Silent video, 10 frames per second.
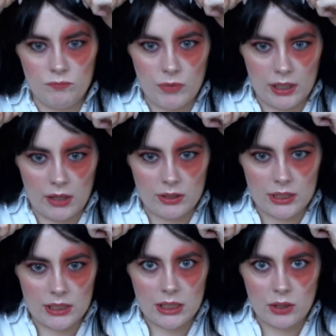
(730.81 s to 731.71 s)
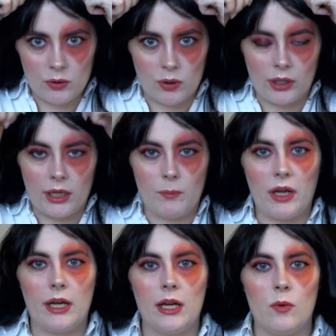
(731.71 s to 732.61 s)
I know it's crooked,
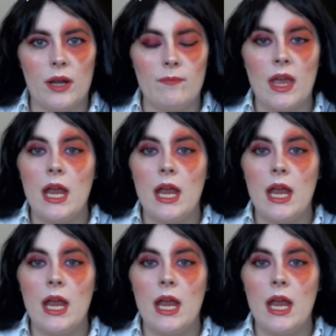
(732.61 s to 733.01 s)
but anyway.